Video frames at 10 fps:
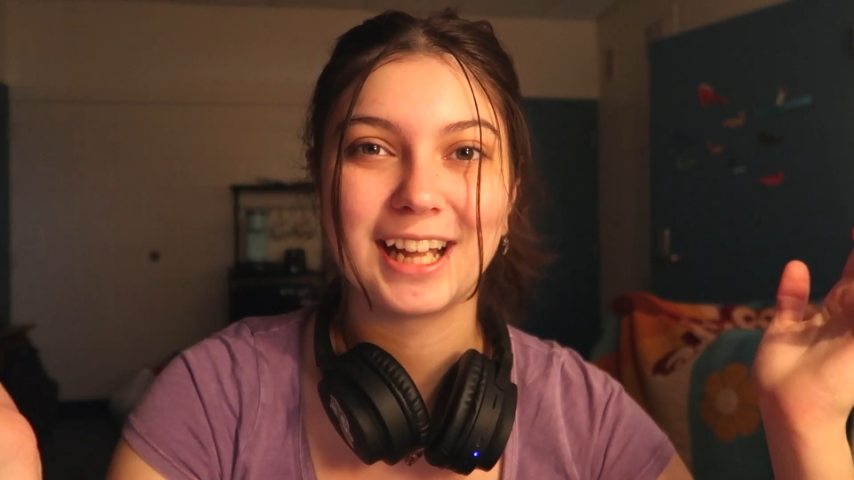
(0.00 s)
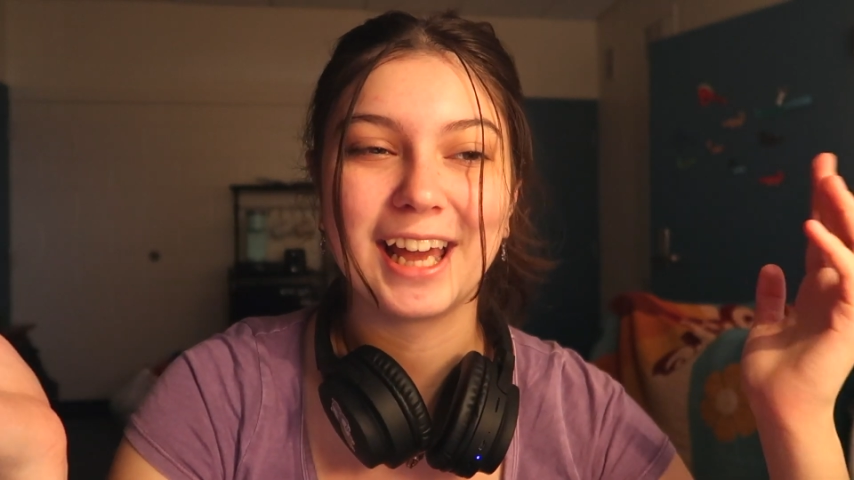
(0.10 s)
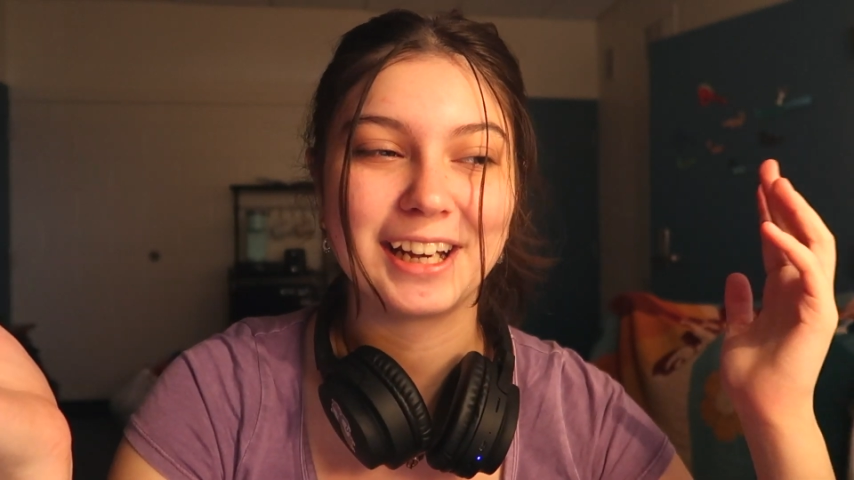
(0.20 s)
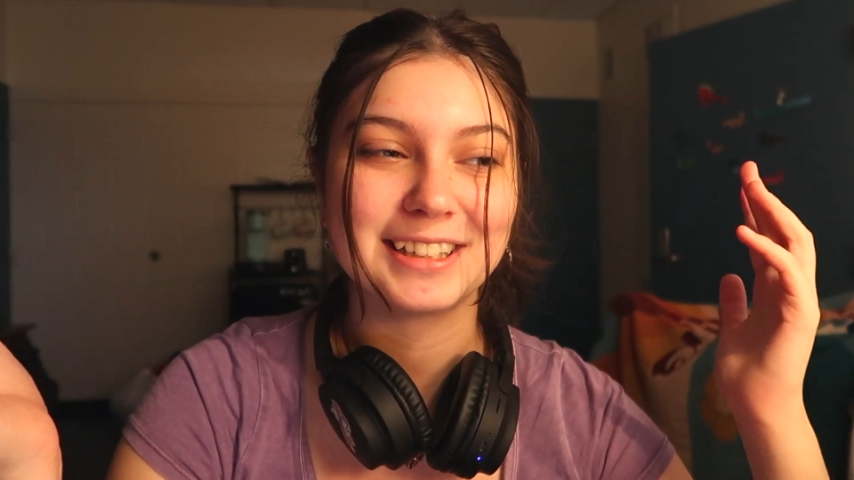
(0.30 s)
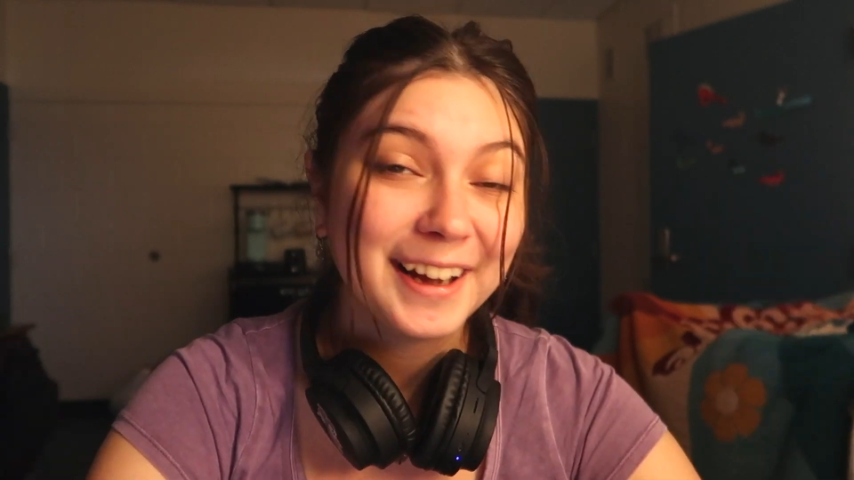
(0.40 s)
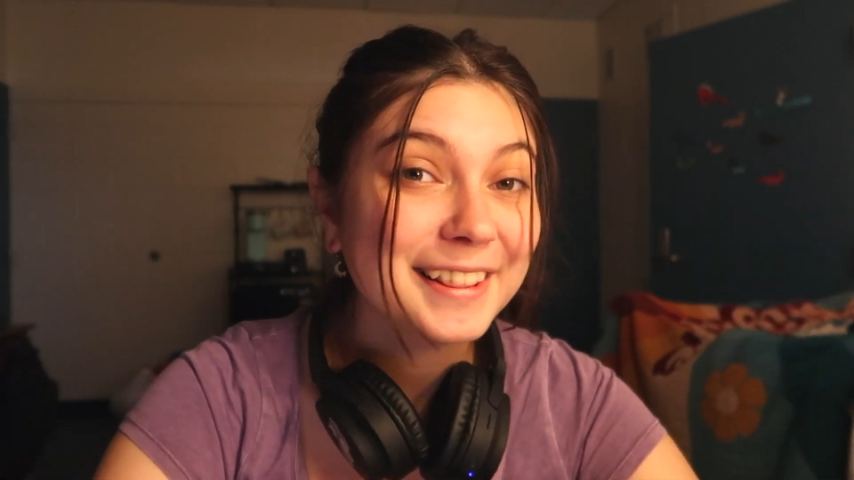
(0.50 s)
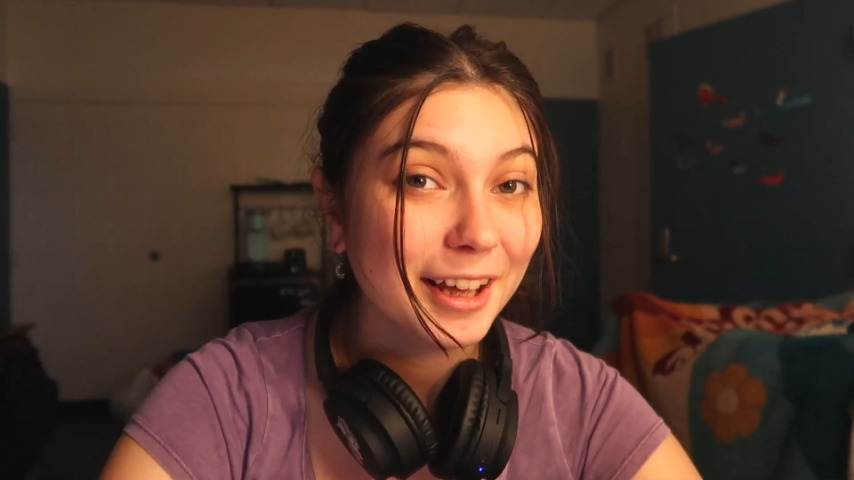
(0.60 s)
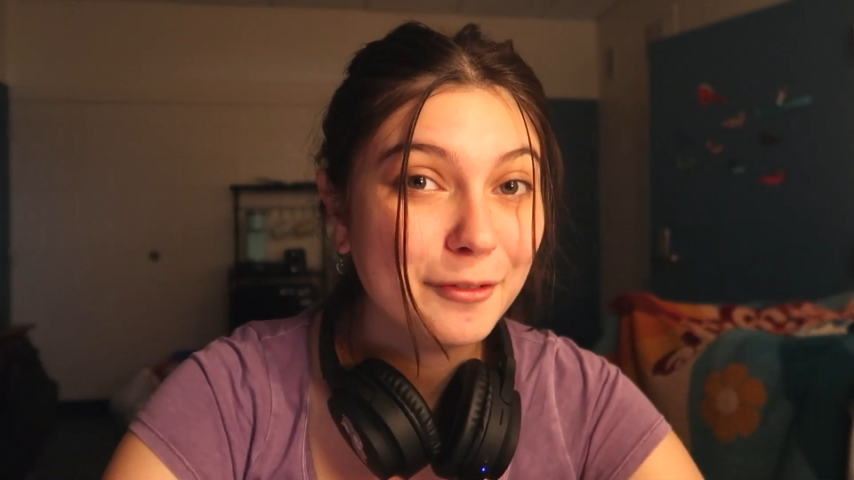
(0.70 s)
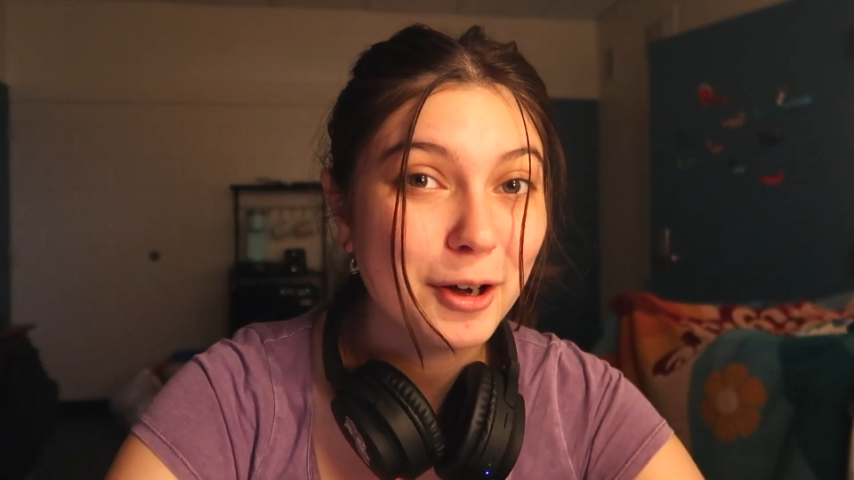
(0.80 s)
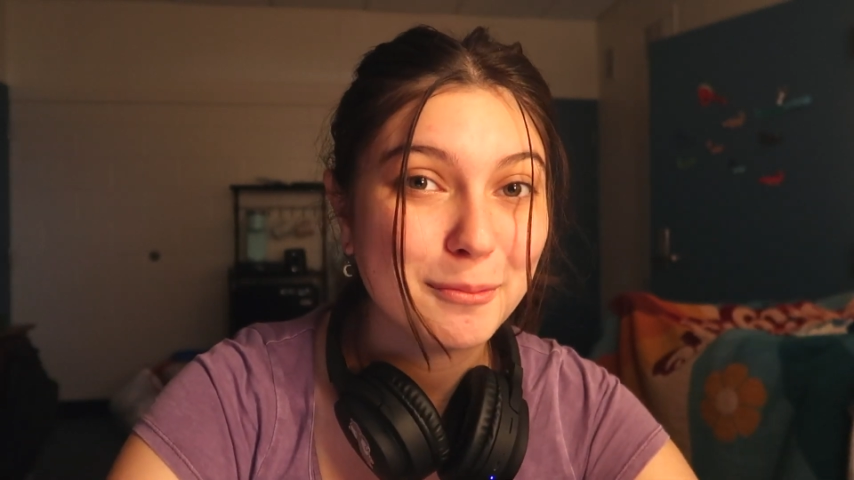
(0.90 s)
and I
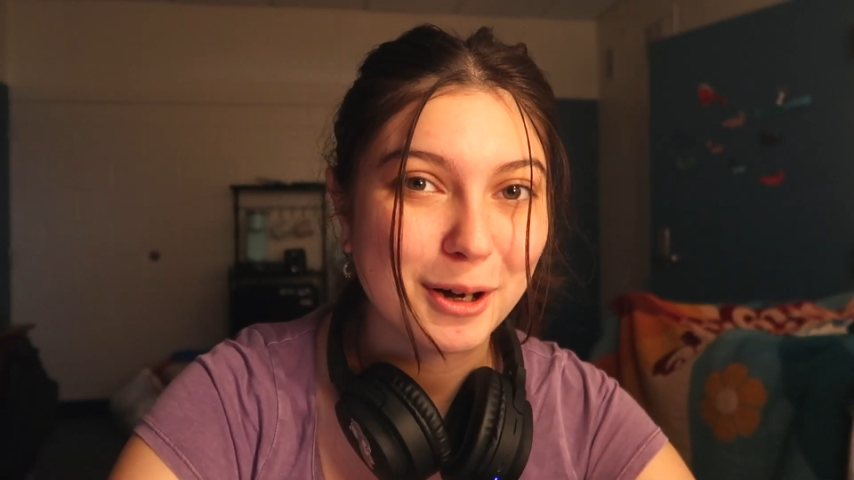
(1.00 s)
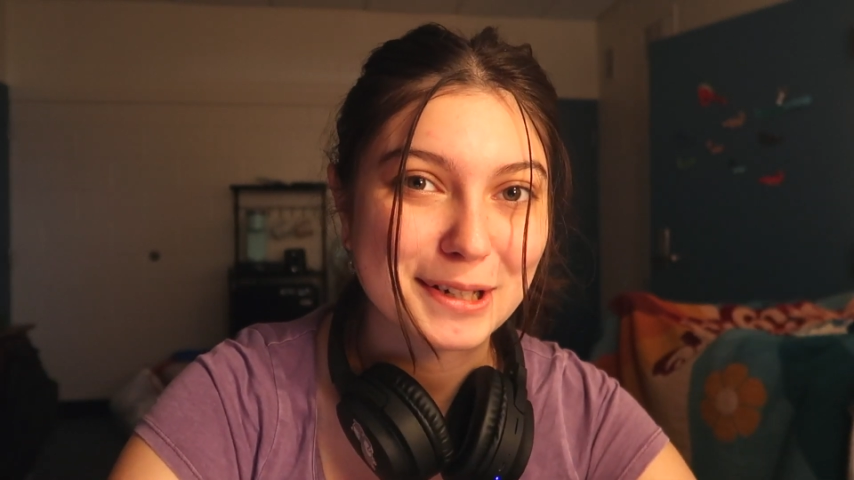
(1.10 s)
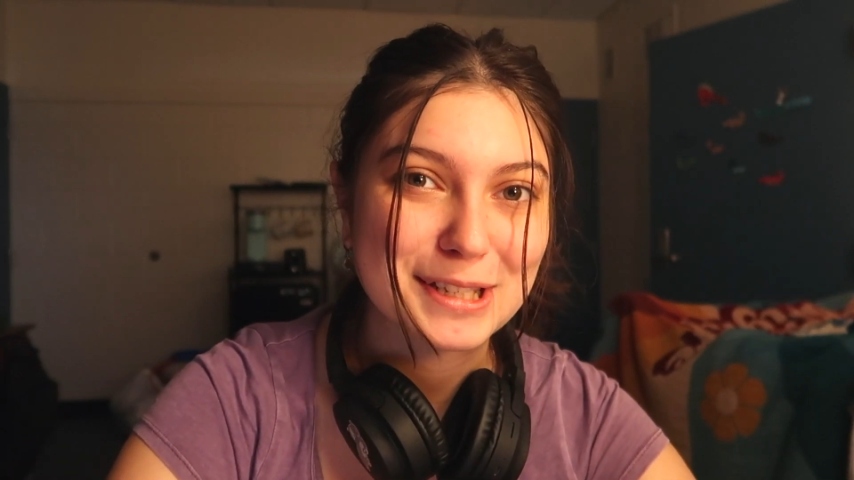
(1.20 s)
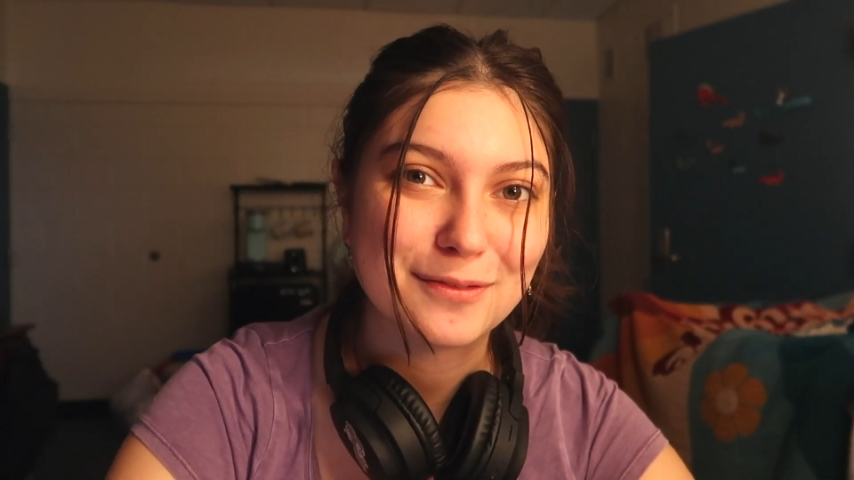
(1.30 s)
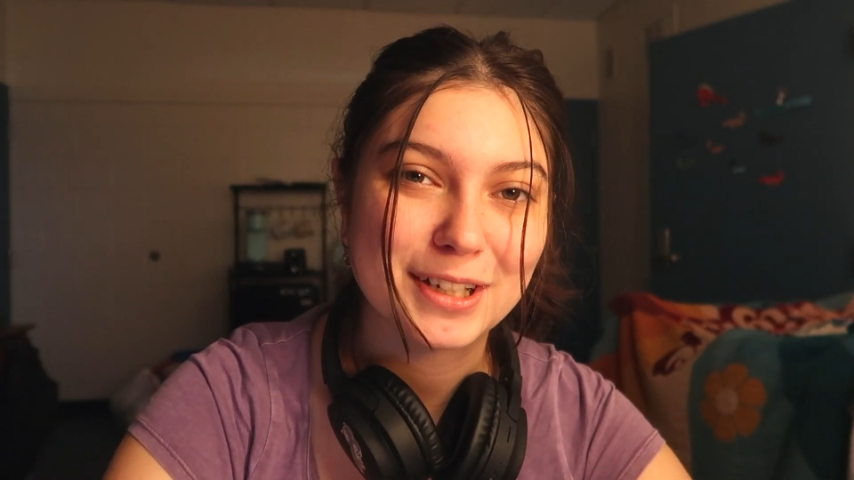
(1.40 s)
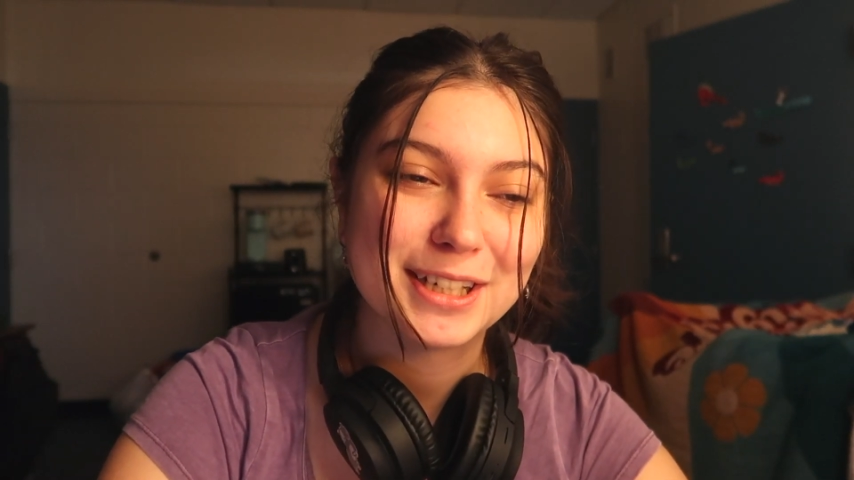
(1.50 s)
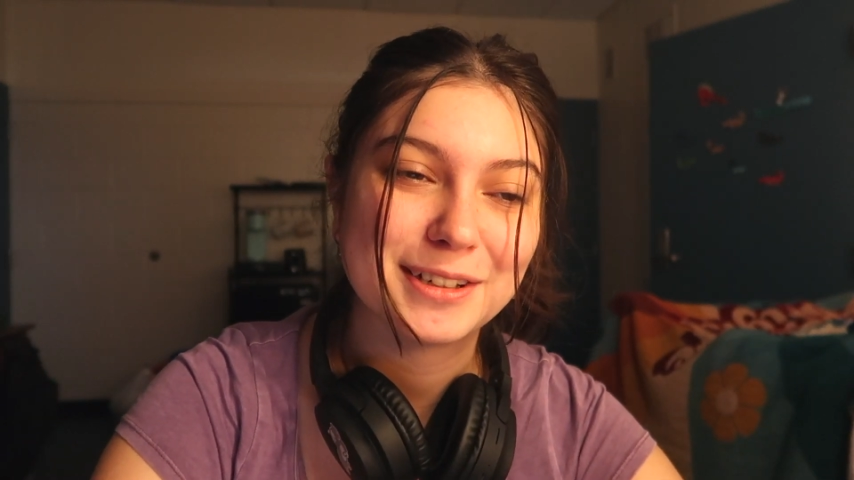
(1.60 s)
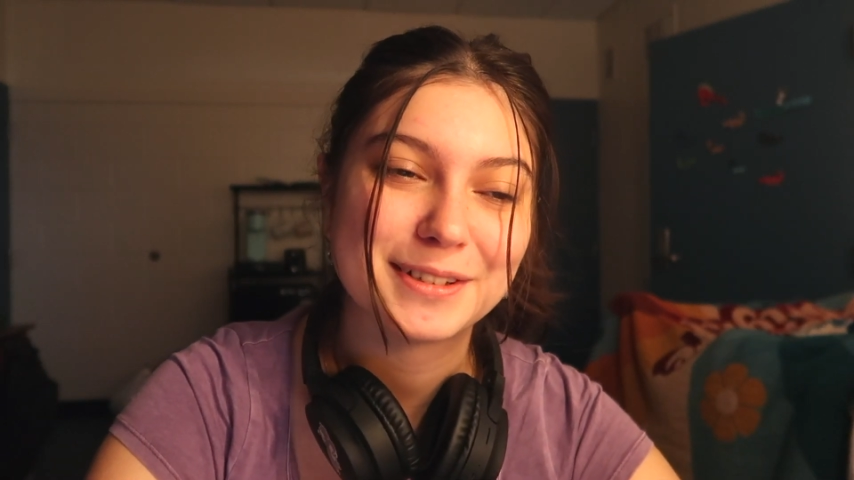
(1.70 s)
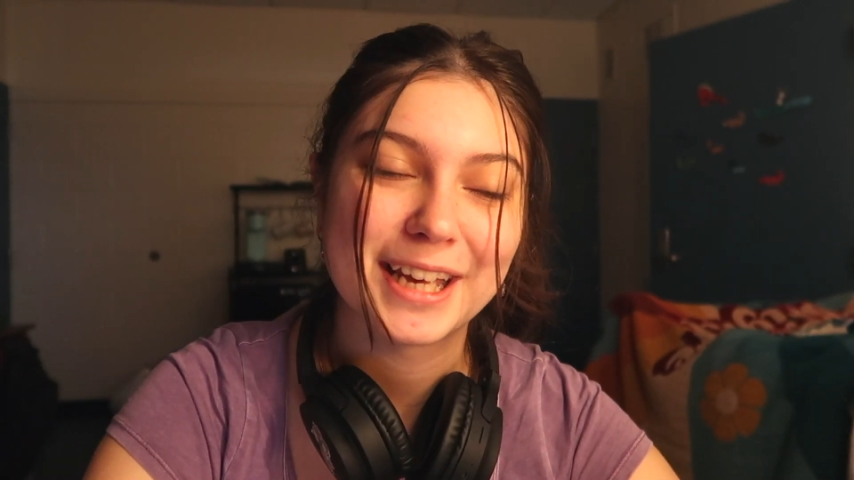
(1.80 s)
love unboxing videos.